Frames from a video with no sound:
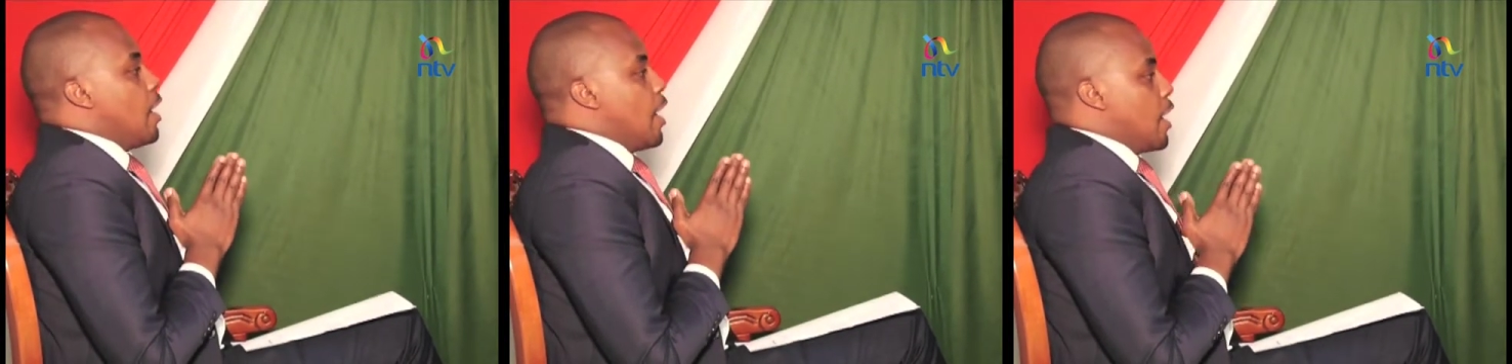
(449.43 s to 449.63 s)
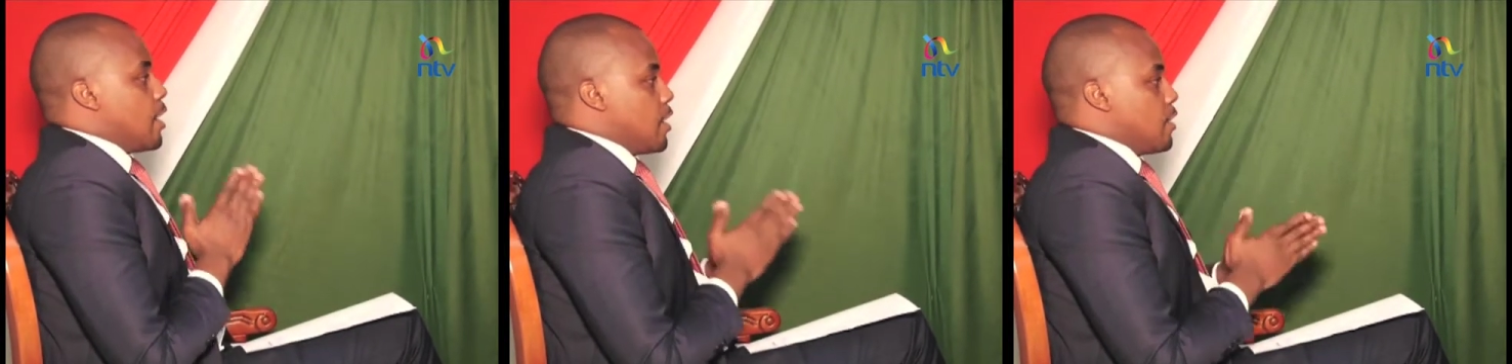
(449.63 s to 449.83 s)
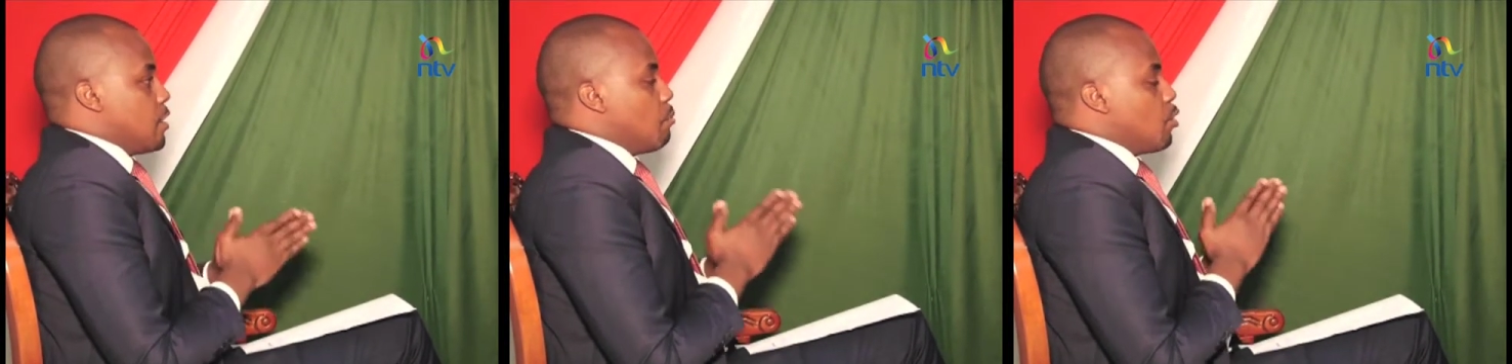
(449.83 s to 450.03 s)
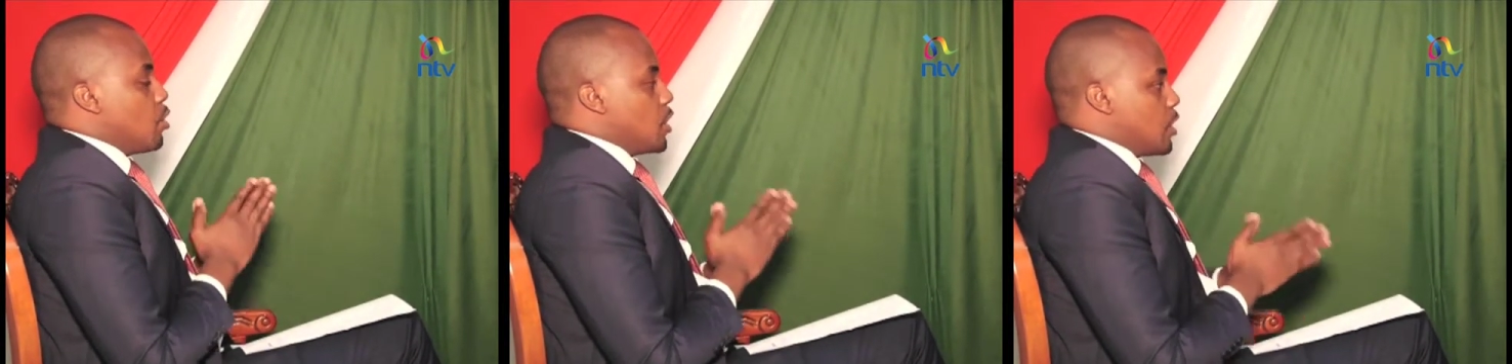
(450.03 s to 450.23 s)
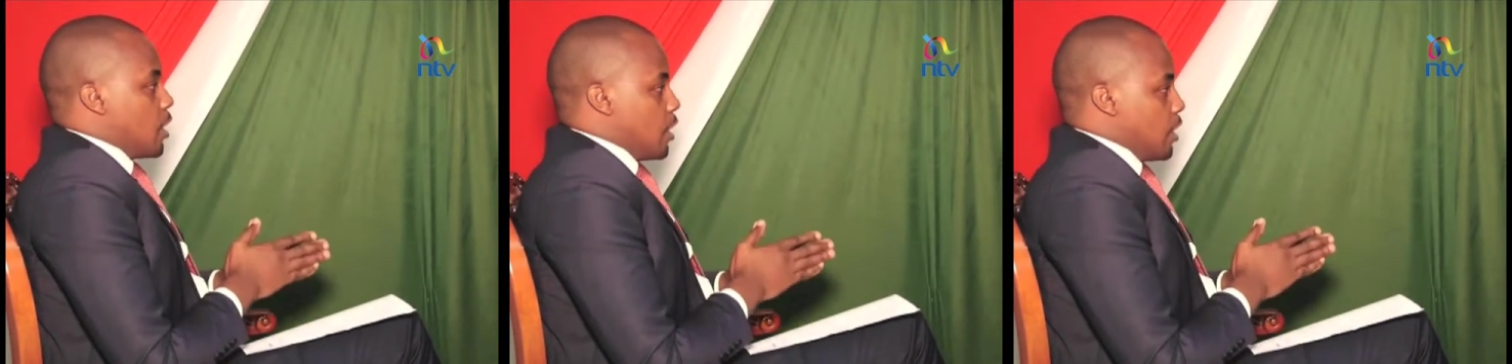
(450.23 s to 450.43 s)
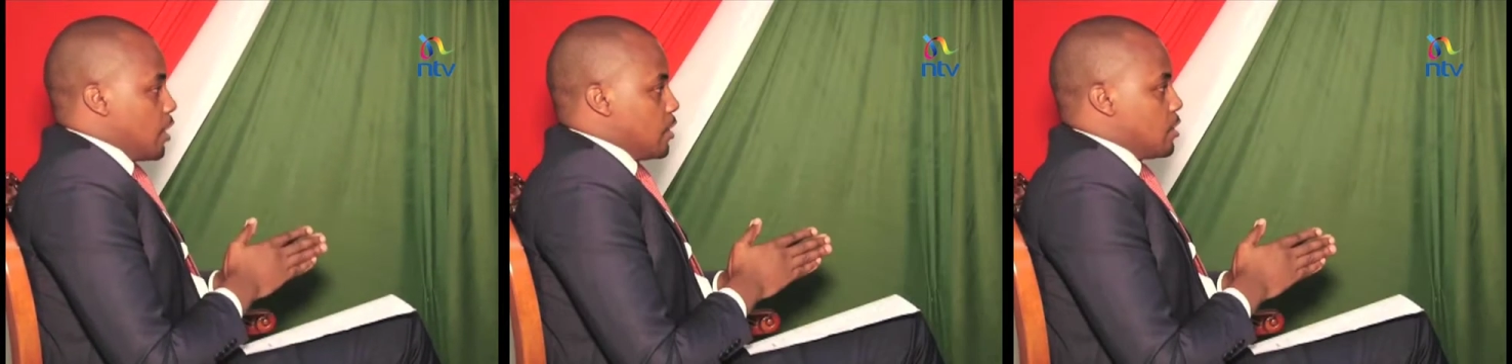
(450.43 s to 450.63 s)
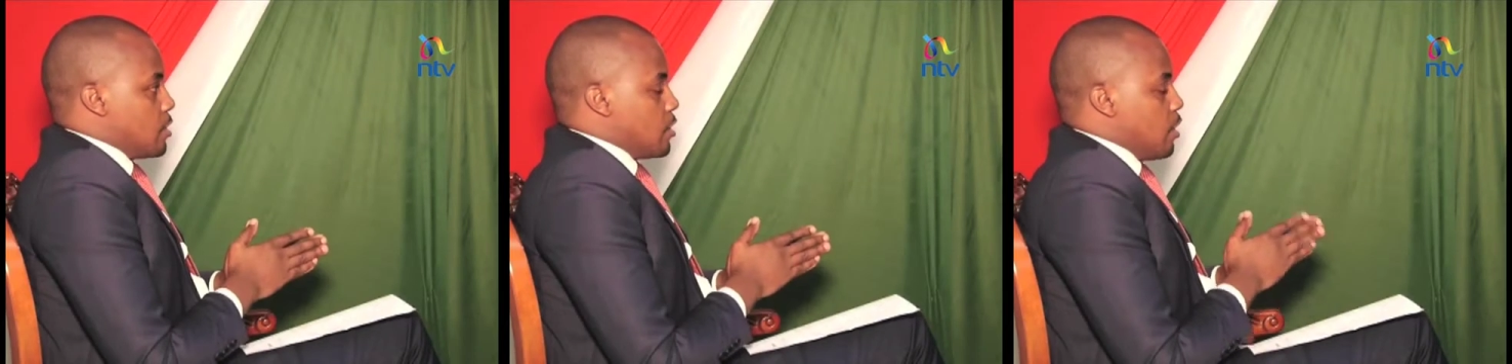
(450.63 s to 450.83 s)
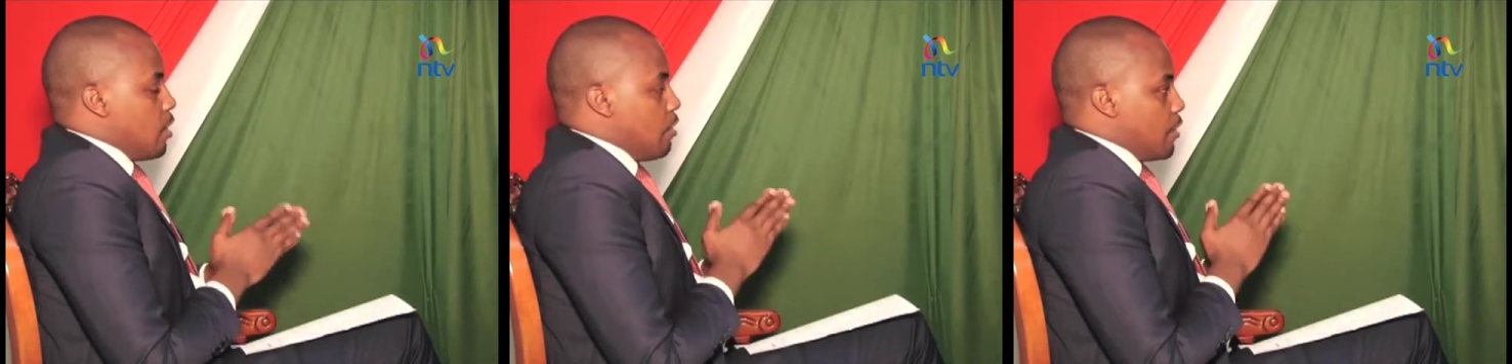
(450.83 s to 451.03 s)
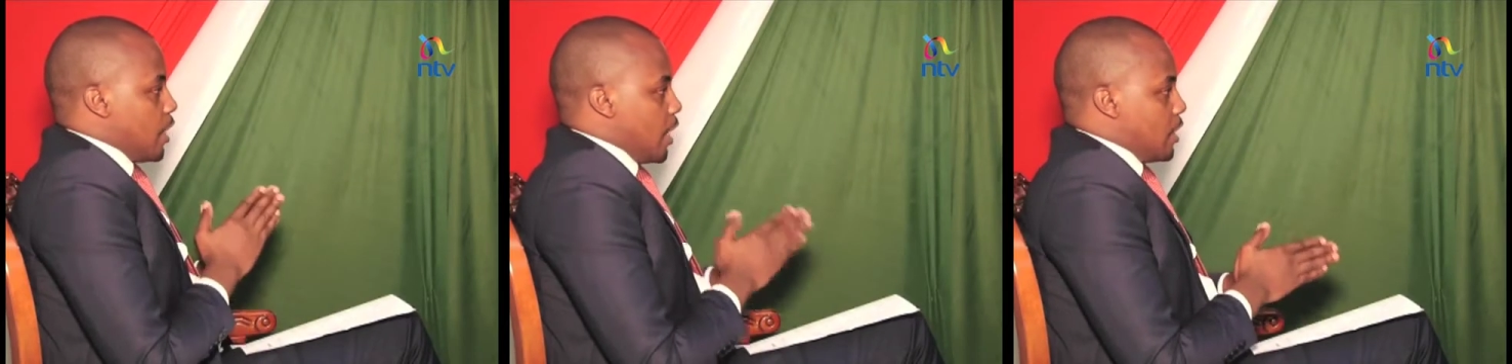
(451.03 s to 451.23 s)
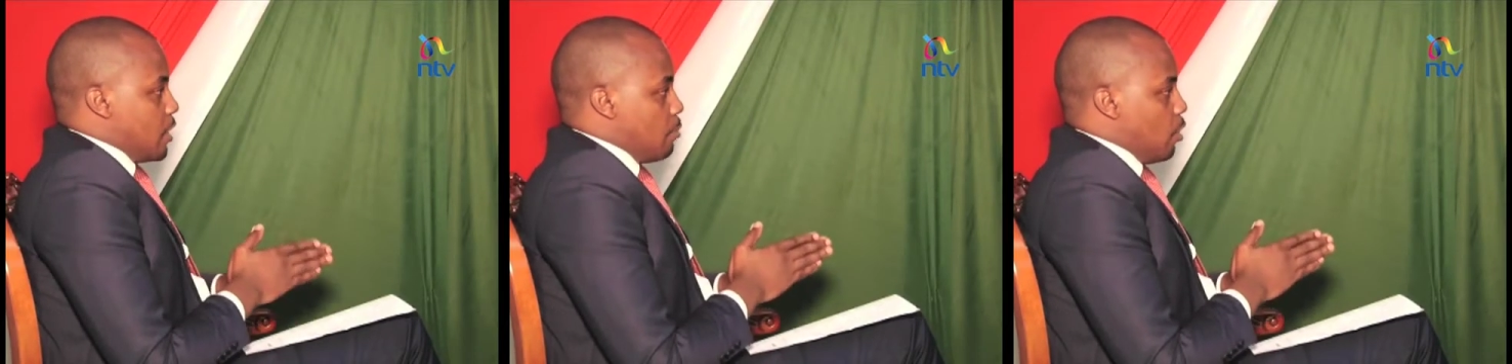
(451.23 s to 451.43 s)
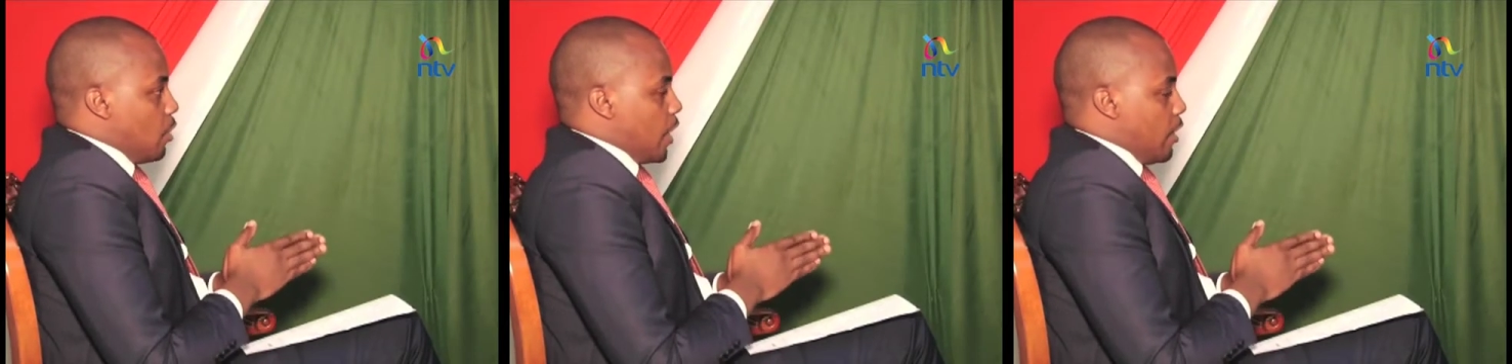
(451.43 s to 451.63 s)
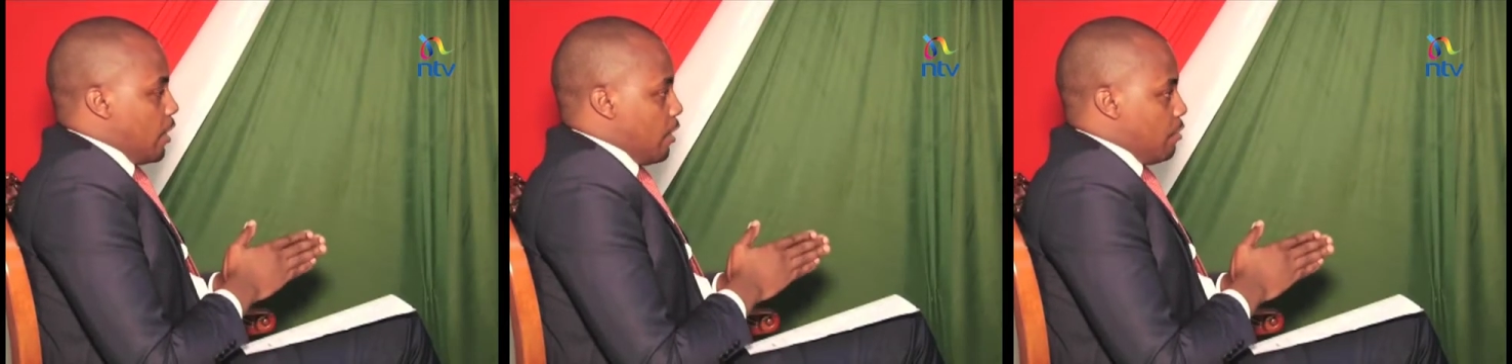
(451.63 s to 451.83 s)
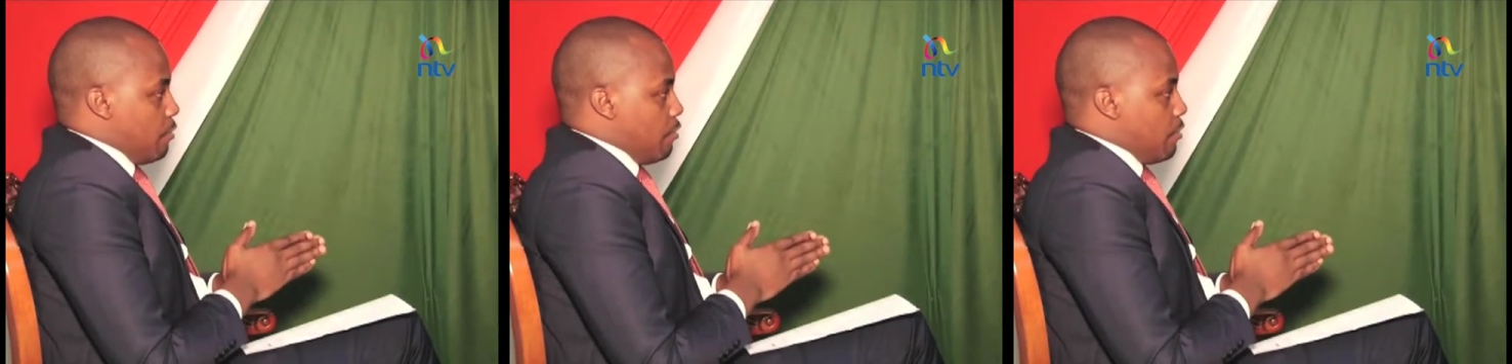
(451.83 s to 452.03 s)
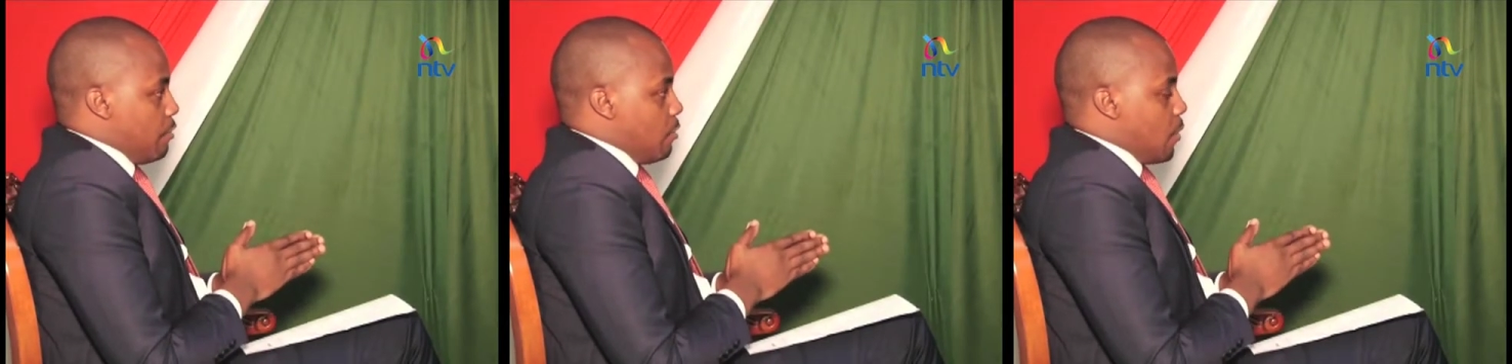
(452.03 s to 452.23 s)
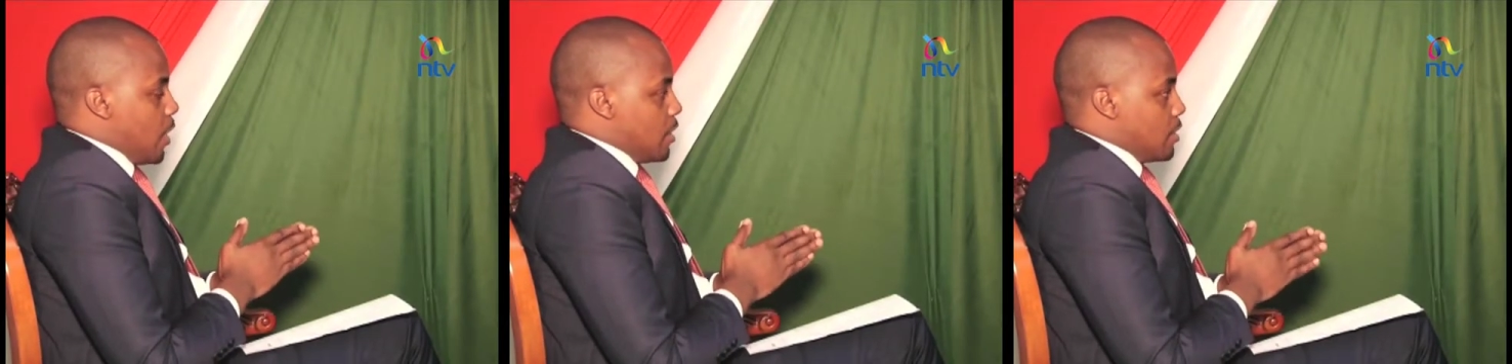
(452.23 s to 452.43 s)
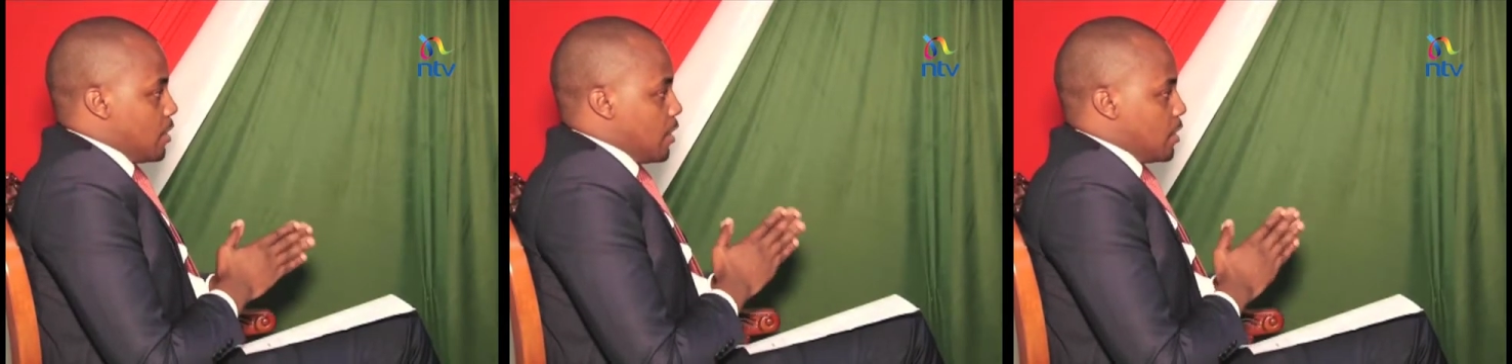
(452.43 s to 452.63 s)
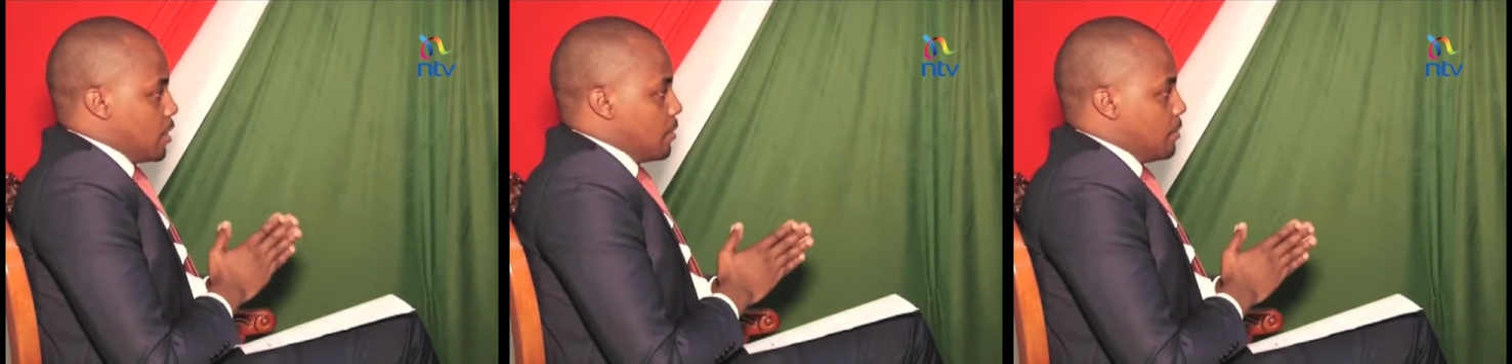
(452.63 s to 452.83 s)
under the monitoring list of the IAAF. Why is that?